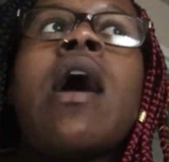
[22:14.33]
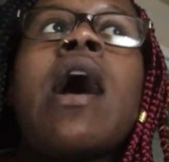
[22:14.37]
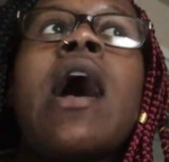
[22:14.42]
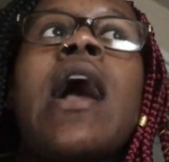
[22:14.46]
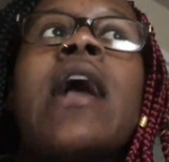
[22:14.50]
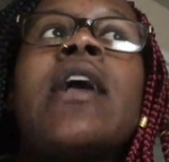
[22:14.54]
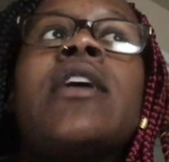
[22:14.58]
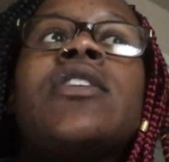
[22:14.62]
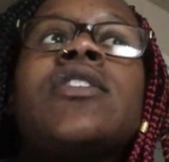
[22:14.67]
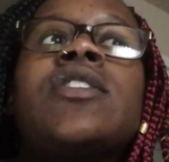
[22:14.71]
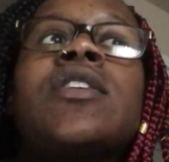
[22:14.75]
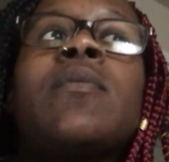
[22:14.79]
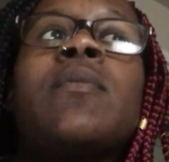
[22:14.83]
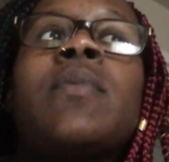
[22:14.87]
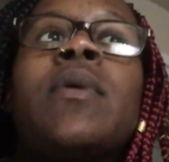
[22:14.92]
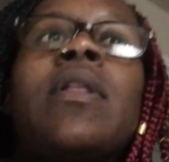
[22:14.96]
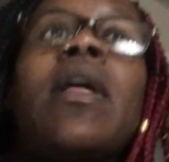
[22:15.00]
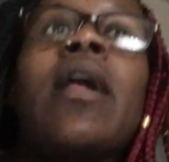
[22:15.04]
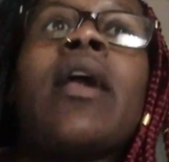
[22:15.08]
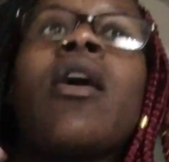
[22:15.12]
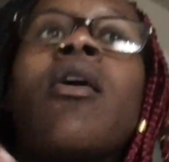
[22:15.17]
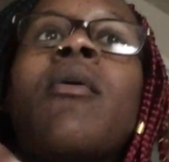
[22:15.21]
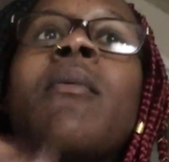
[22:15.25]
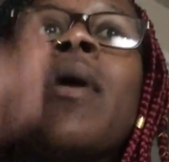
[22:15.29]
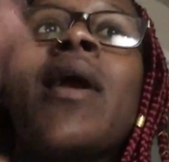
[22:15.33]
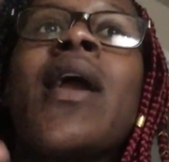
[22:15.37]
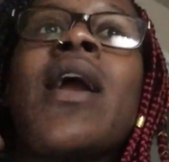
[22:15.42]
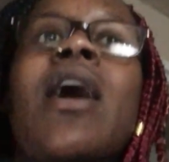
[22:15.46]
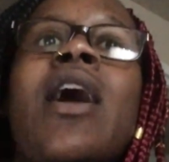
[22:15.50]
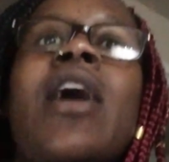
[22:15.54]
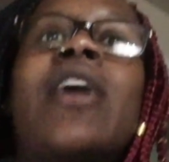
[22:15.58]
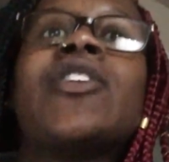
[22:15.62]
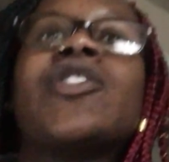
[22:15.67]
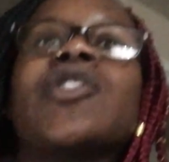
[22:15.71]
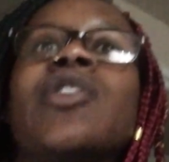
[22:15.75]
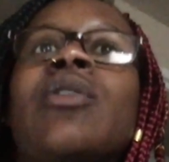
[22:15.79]
I used to be like, oh my
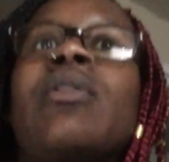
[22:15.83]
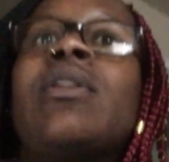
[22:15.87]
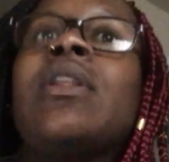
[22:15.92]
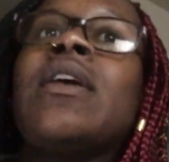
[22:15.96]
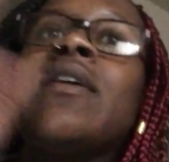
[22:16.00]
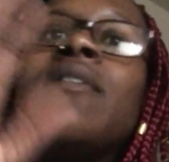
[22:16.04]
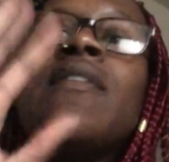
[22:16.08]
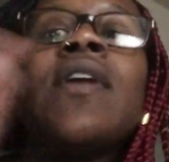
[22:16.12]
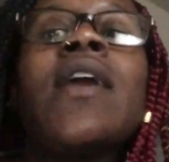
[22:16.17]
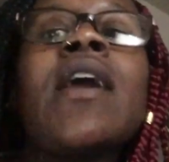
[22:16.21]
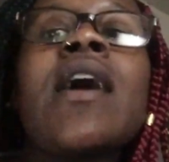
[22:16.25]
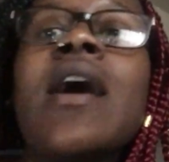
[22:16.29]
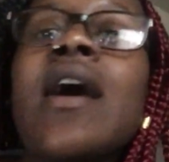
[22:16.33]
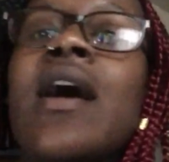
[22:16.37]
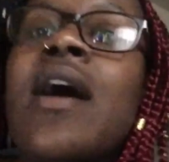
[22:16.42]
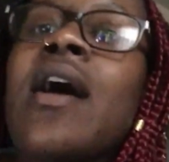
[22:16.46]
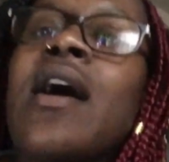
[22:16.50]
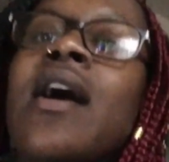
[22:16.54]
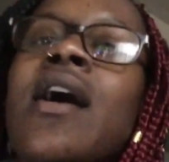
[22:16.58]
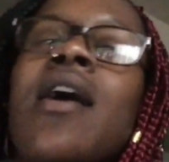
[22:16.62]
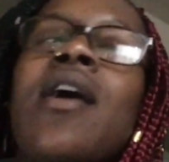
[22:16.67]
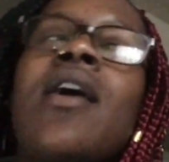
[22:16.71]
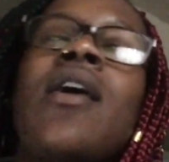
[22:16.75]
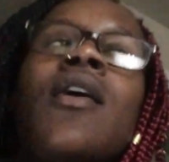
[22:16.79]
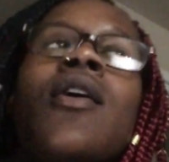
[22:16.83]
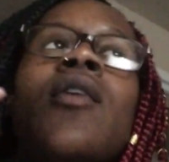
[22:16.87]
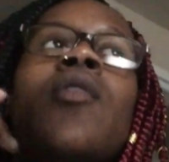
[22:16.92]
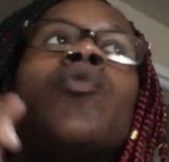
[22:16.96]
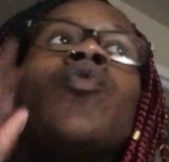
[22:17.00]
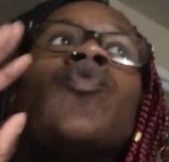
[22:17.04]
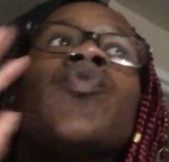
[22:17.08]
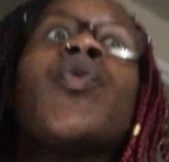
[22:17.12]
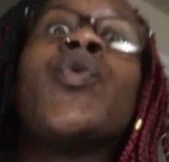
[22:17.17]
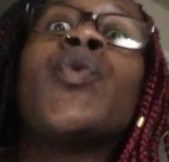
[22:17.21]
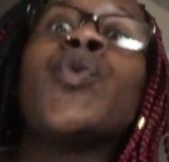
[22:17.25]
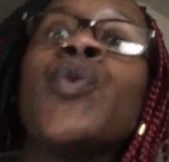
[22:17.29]
gosh, Olivia,
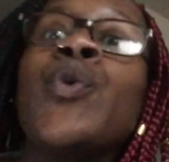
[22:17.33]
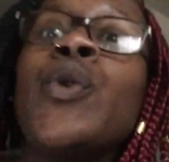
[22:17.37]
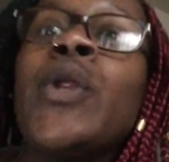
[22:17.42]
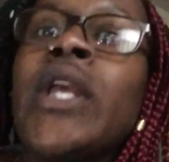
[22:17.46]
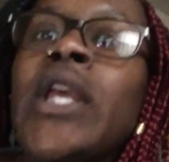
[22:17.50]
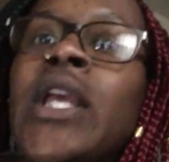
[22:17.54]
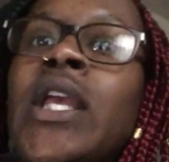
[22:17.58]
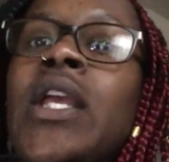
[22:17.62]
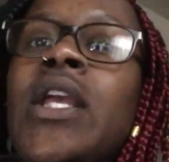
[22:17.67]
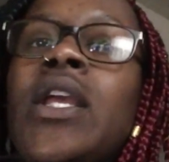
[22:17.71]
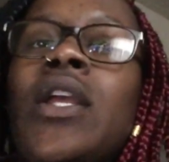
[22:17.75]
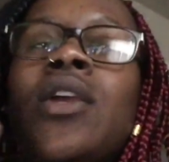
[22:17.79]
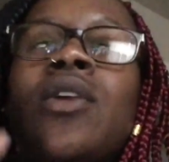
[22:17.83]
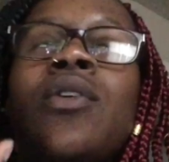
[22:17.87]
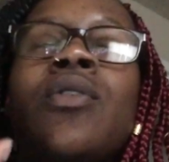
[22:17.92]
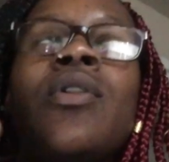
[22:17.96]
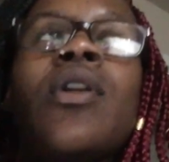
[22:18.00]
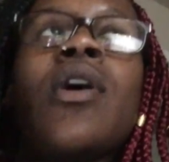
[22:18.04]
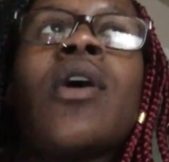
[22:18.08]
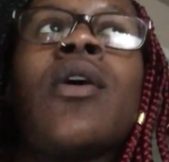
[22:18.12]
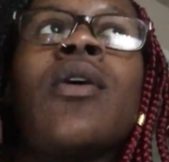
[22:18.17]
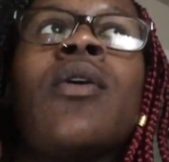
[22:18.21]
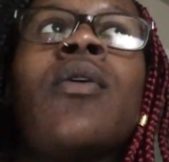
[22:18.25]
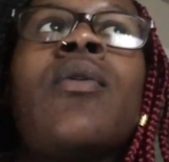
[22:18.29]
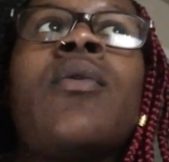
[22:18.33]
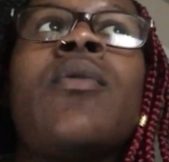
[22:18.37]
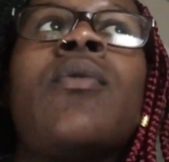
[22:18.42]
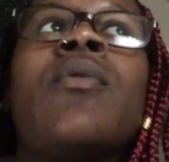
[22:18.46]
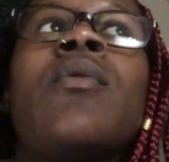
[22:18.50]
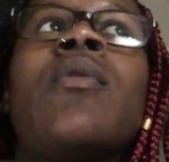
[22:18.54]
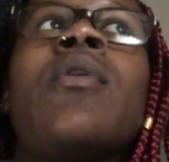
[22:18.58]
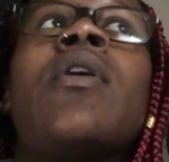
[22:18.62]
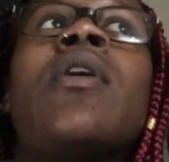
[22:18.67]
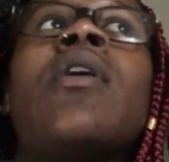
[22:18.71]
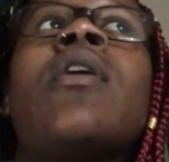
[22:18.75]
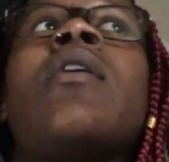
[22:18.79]
Rudy, and
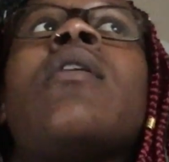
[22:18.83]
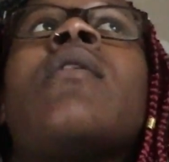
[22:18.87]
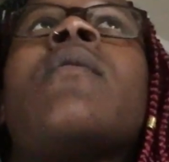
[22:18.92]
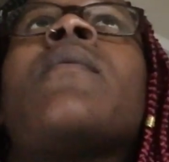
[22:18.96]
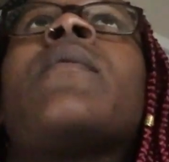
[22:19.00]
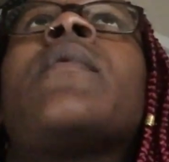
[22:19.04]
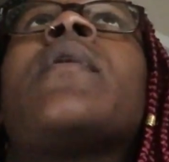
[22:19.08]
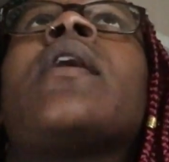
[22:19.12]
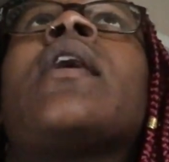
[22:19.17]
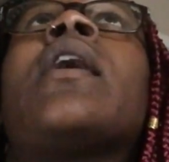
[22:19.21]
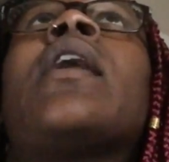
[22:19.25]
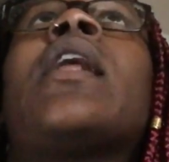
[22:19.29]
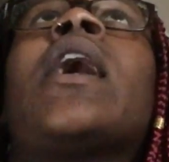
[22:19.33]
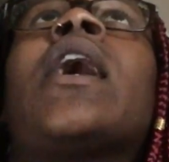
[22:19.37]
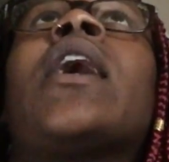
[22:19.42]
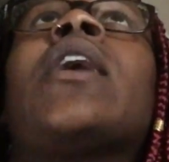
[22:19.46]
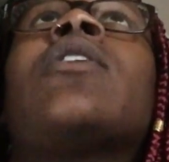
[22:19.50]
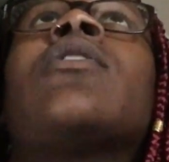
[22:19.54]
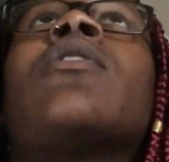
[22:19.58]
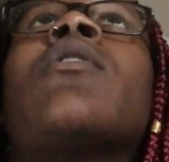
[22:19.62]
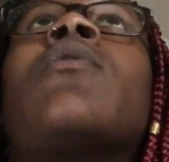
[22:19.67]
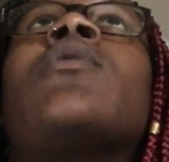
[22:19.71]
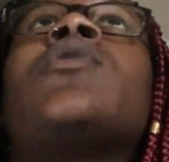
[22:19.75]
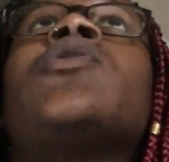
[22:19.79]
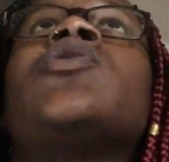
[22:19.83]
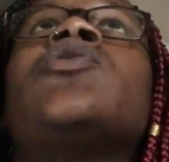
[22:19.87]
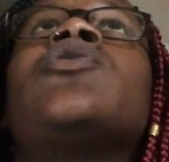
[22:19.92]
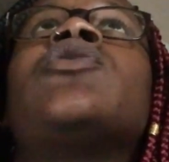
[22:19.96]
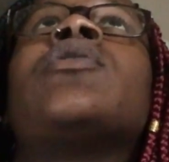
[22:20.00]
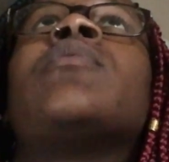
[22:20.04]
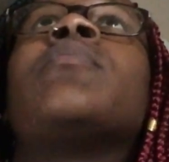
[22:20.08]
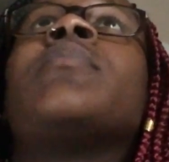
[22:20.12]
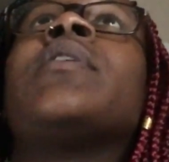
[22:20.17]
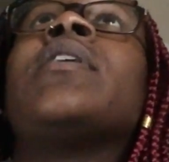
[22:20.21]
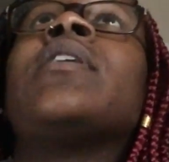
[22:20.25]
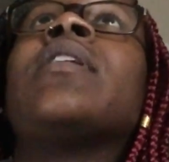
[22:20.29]
I always used
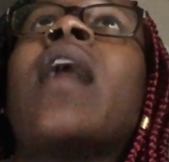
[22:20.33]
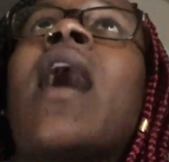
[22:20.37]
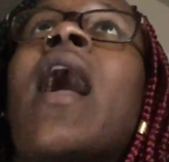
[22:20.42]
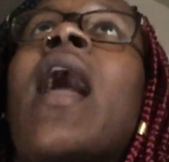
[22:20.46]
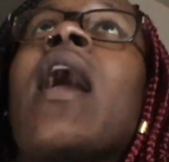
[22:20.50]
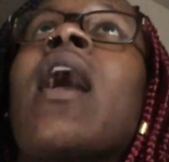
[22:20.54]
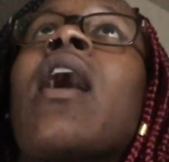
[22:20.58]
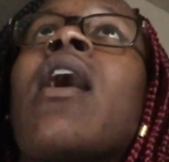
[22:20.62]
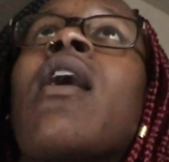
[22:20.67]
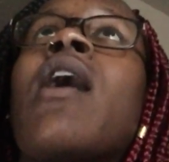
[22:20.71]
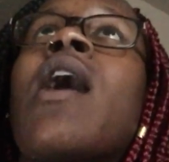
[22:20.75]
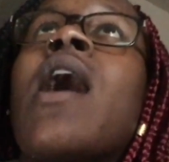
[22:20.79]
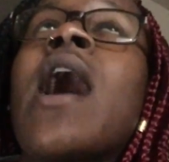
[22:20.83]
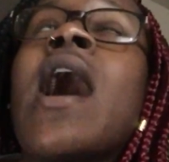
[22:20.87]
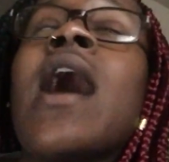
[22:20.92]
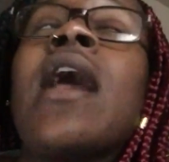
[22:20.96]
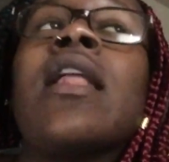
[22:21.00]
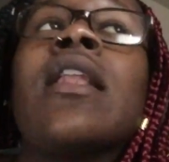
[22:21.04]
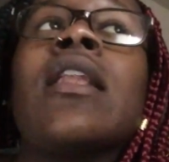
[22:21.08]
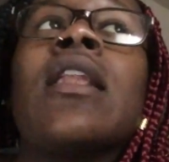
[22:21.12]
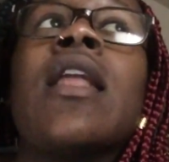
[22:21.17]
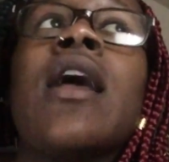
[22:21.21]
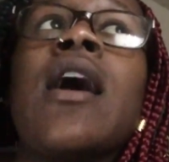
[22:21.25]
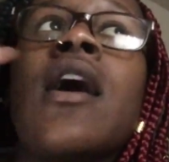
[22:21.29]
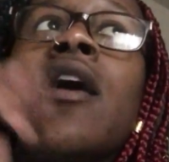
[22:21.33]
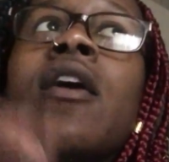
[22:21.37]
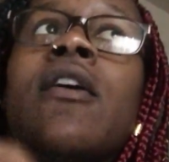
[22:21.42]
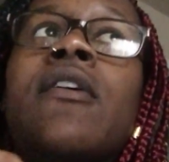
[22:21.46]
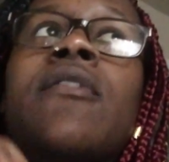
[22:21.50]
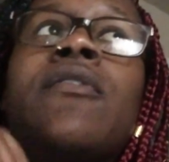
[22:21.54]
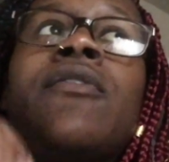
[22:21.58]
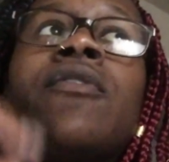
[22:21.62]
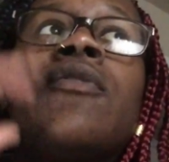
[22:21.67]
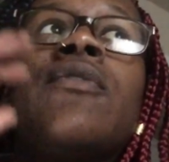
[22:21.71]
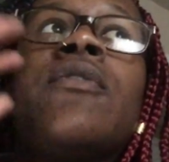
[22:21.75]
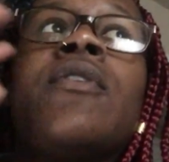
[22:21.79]
to be like, I
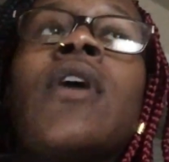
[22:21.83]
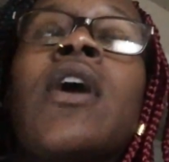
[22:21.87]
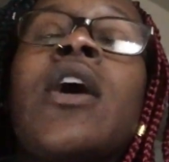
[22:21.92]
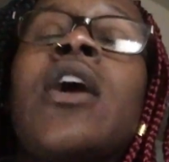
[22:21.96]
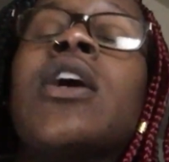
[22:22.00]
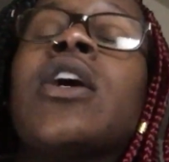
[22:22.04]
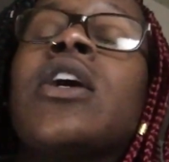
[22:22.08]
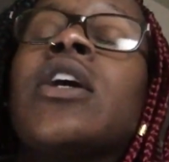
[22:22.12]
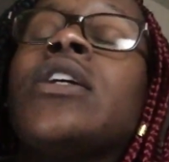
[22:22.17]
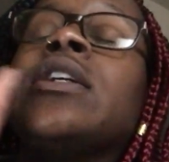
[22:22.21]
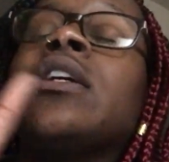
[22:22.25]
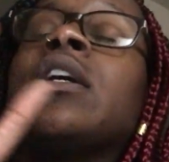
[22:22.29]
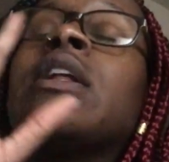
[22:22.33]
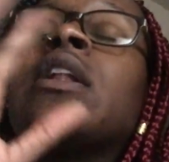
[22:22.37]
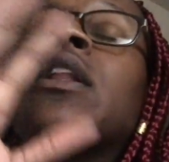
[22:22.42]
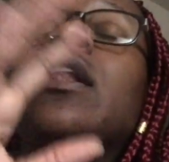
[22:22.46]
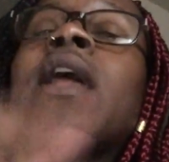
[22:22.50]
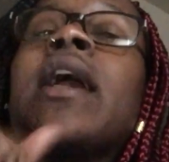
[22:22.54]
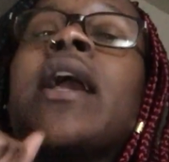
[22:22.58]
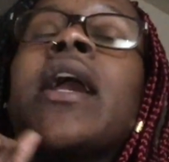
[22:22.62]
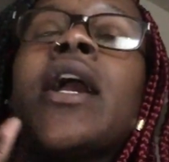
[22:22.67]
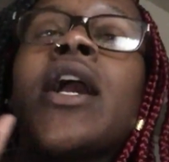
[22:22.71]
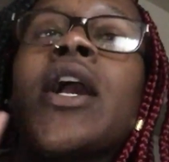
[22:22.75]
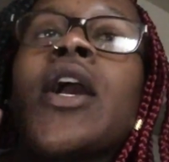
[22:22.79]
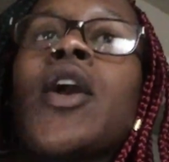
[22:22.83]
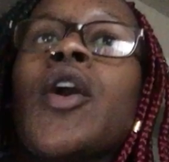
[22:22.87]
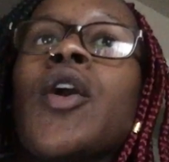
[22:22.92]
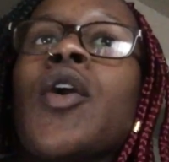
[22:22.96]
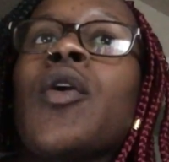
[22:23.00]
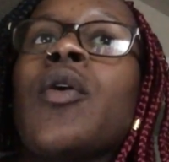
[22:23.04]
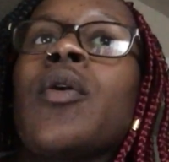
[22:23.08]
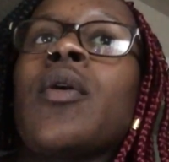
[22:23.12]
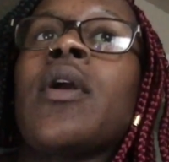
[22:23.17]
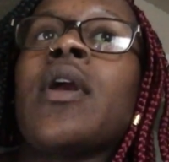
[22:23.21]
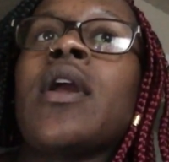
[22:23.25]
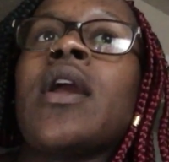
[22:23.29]
love a good
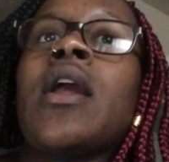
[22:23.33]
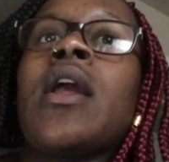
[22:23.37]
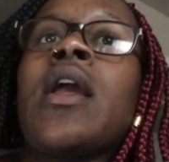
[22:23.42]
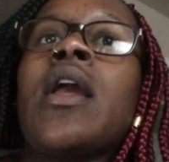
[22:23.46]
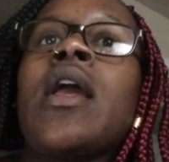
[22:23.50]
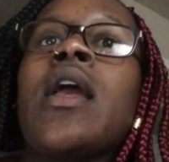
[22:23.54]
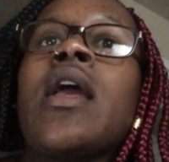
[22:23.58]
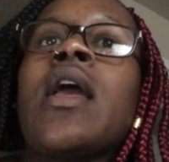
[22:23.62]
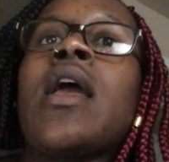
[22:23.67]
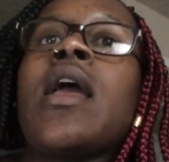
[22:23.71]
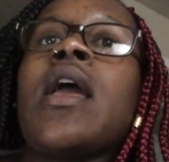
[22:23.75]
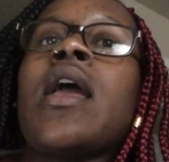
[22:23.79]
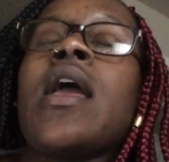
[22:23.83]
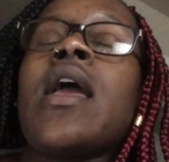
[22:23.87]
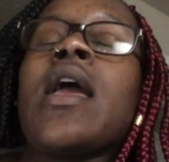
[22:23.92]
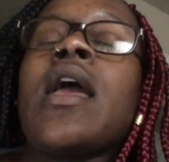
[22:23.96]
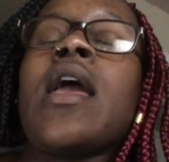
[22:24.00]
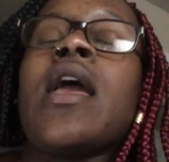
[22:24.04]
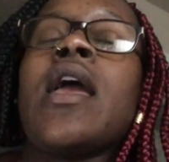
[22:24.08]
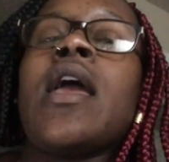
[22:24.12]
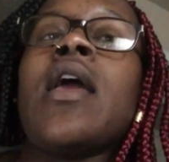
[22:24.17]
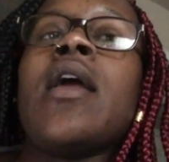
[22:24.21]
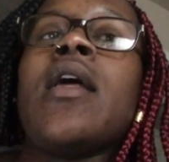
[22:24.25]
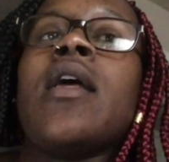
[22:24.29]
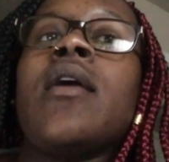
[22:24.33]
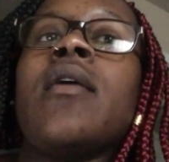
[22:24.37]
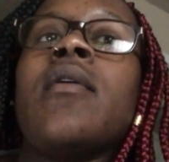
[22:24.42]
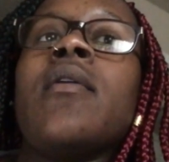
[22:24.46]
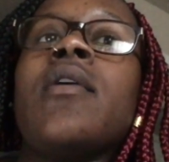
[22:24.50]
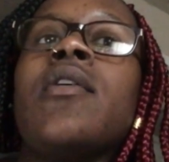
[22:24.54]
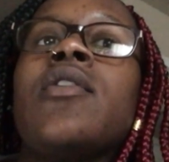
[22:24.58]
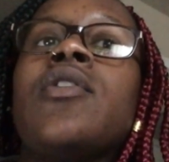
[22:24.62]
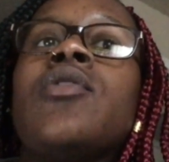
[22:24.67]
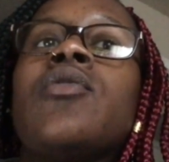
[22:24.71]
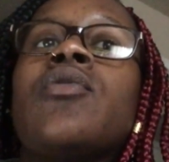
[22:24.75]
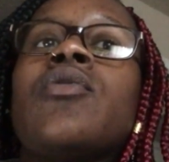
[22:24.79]
Claire
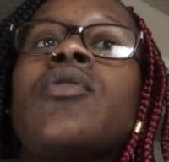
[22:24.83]
and,